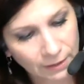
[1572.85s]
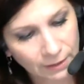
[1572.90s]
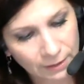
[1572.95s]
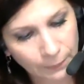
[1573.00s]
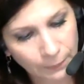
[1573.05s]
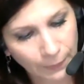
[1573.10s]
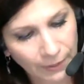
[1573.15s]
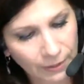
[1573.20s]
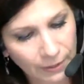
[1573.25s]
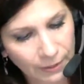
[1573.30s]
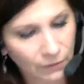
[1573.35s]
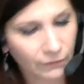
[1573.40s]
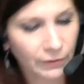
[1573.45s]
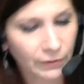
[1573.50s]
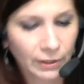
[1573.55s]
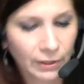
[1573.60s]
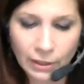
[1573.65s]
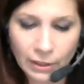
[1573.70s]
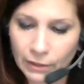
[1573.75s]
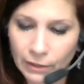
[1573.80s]
this piece over
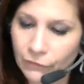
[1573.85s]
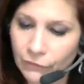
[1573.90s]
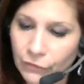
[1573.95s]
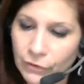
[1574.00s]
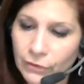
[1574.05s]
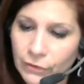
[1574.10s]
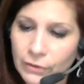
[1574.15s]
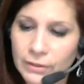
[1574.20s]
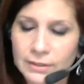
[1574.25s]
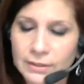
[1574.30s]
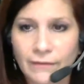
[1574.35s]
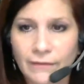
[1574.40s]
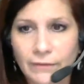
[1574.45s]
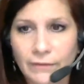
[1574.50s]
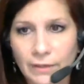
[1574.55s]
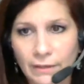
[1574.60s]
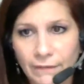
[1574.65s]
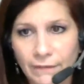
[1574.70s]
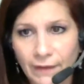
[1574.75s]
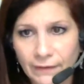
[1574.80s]
here for
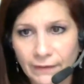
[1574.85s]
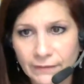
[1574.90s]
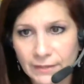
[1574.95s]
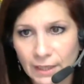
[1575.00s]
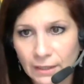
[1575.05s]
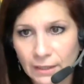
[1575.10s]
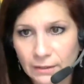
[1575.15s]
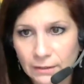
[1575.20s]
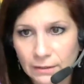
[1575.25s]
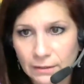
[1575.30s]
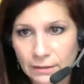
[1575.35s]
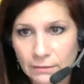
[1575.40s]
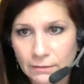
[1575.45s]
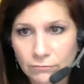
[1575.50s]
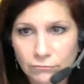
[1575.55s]
75 cents.